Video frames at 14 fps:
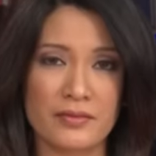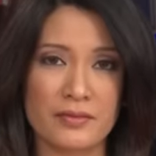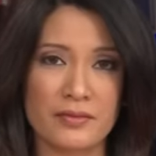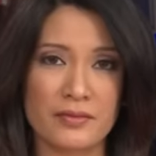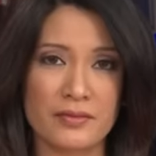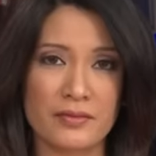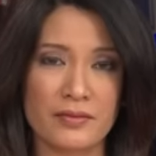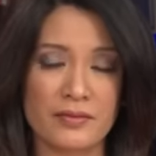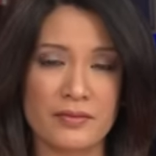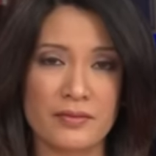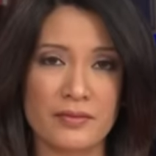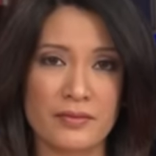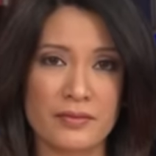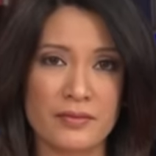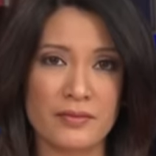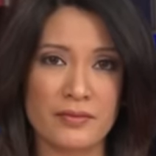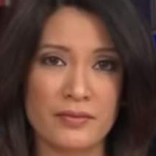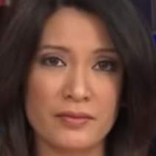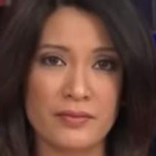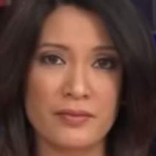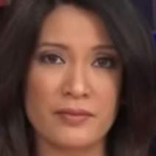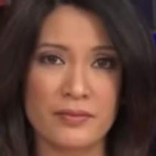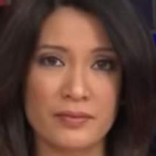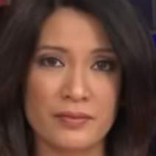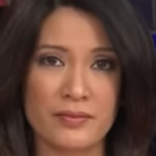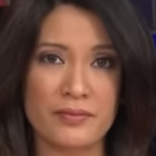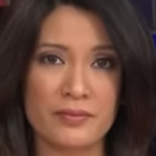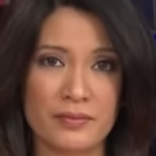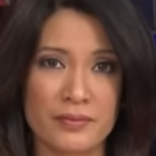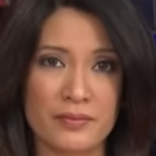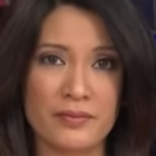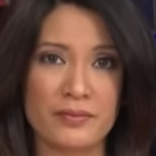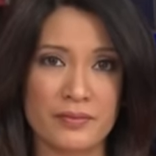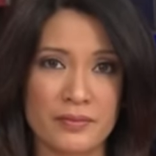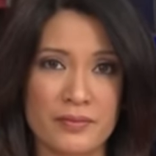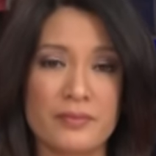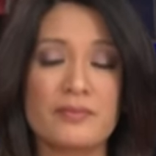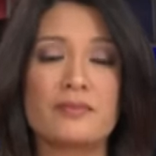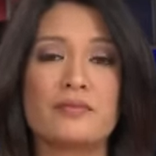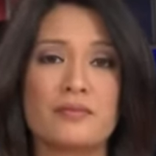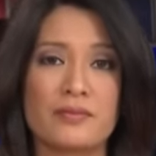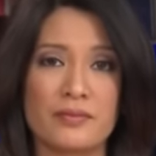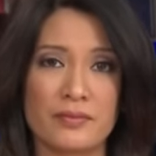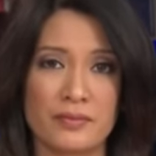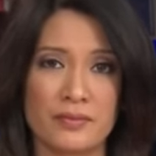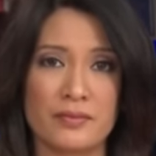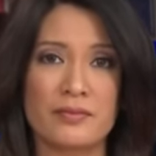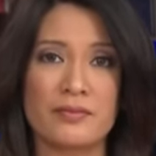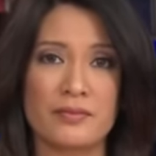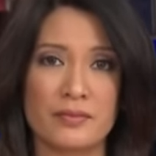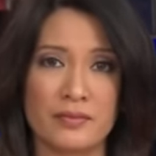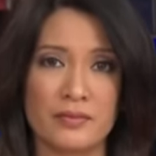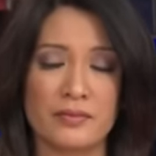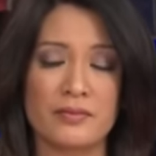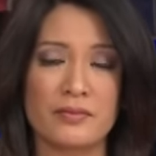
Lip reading: (not speaking)